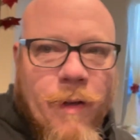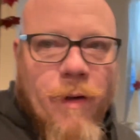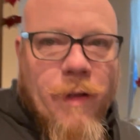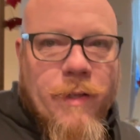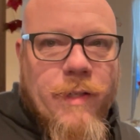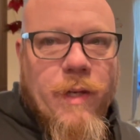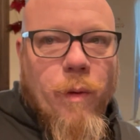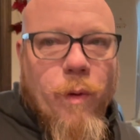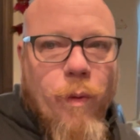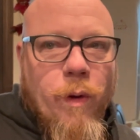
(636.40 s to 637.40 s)
let's see,
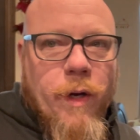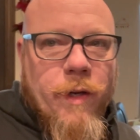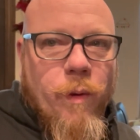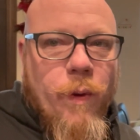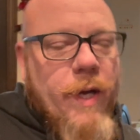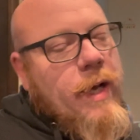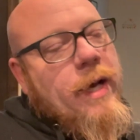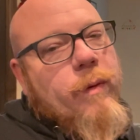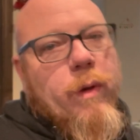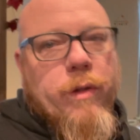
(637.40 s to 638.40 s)
we're gonna
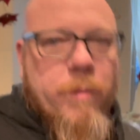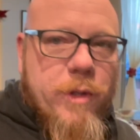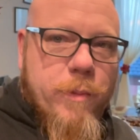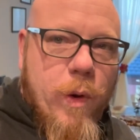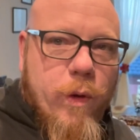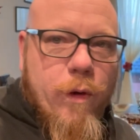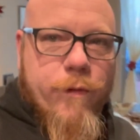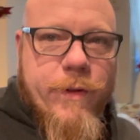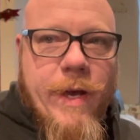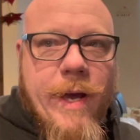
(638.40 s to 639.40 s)
roll some smoke
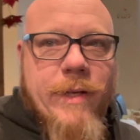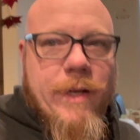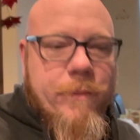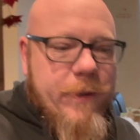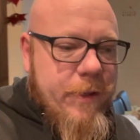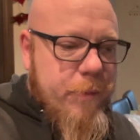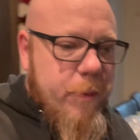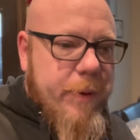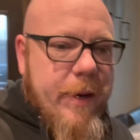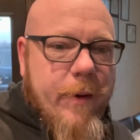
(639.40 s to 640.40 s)
over that. I'm gonna
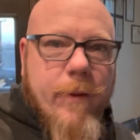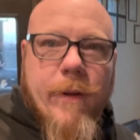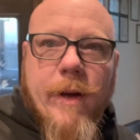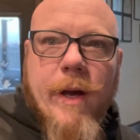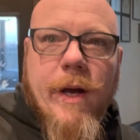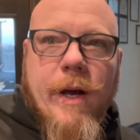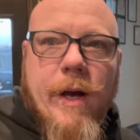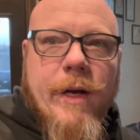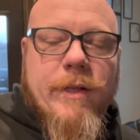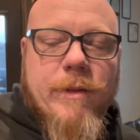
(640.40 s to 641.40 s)
prepare, I
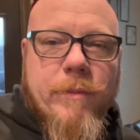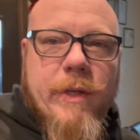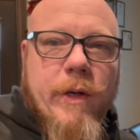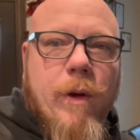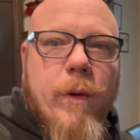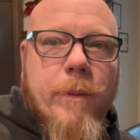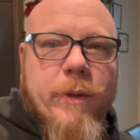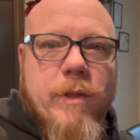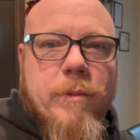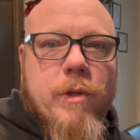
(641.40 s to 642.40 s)
got some deer I wanna
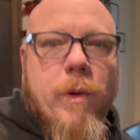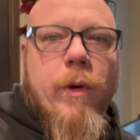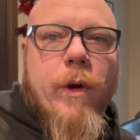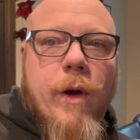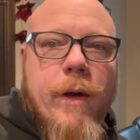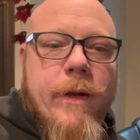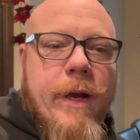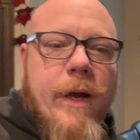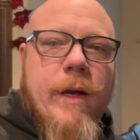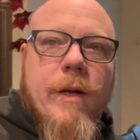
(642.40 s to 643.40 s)
put some smoke on
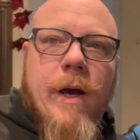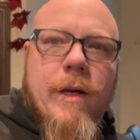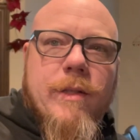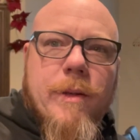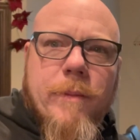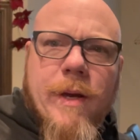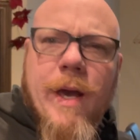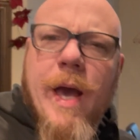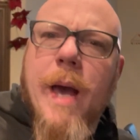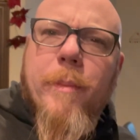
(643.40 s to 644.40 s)
and some
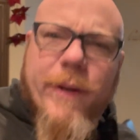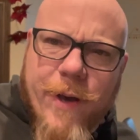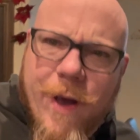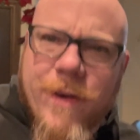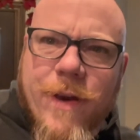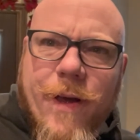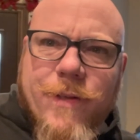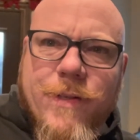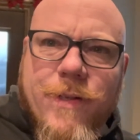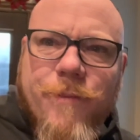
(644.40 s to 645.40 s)
pecan
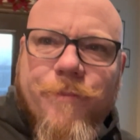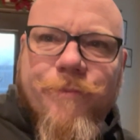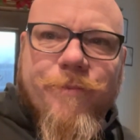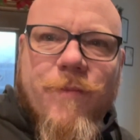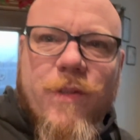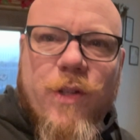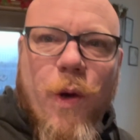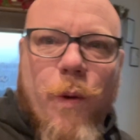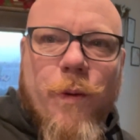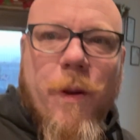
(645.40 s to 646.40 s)
nuts.
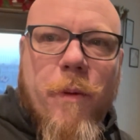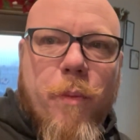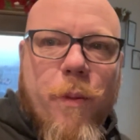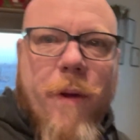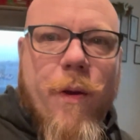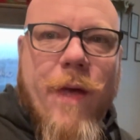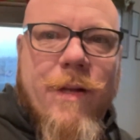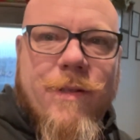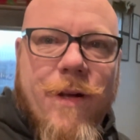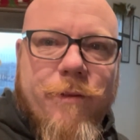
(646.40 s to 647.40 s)
So I'm gonna prepare that
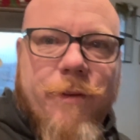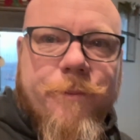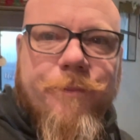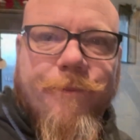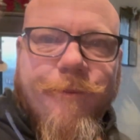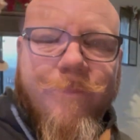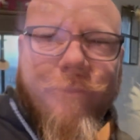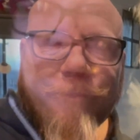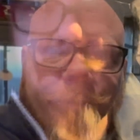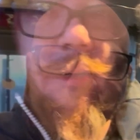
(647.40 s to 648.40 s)
stuff. All right,
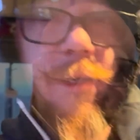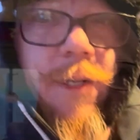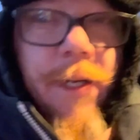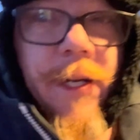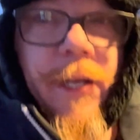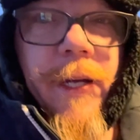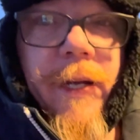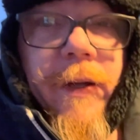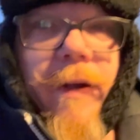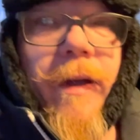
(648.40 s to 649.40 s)
so
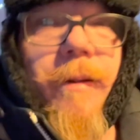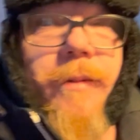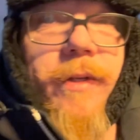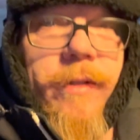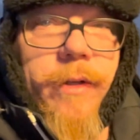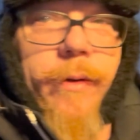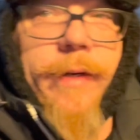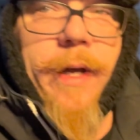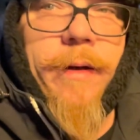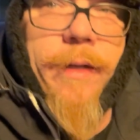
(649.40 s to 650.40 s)
here I am, sun's going
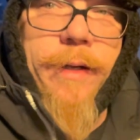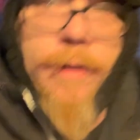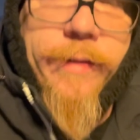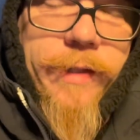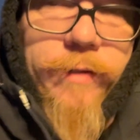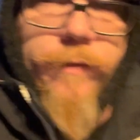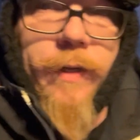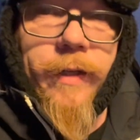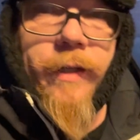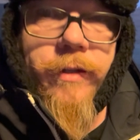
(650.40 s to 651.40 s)
down. It always gets
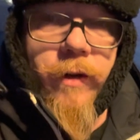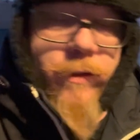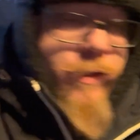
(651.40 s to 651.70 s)
fun, gets hard